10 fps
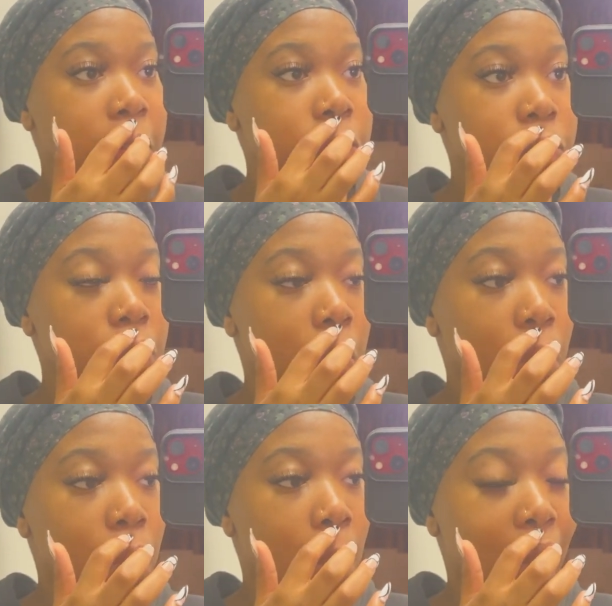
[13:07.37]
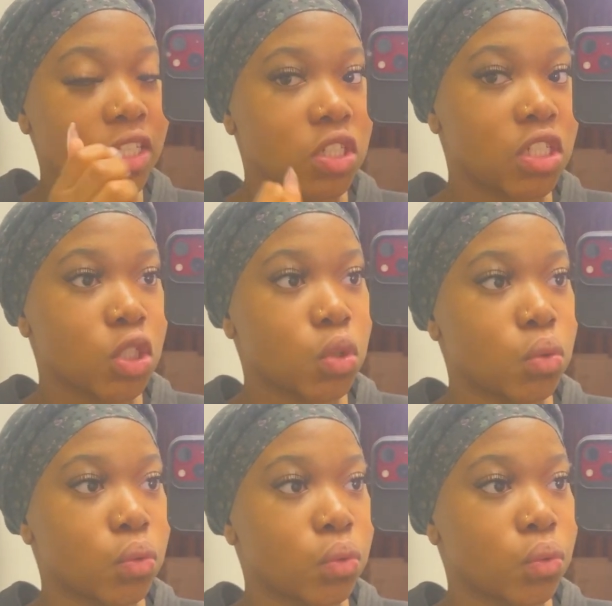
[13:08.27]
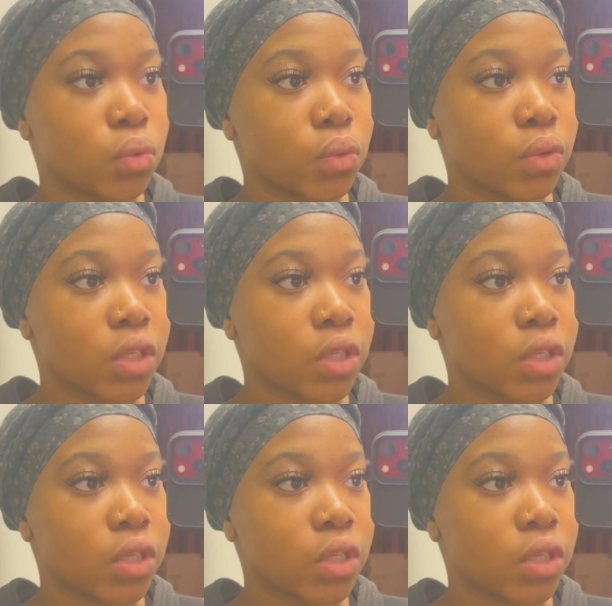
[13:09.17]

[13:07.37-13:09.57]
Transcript: So I just need to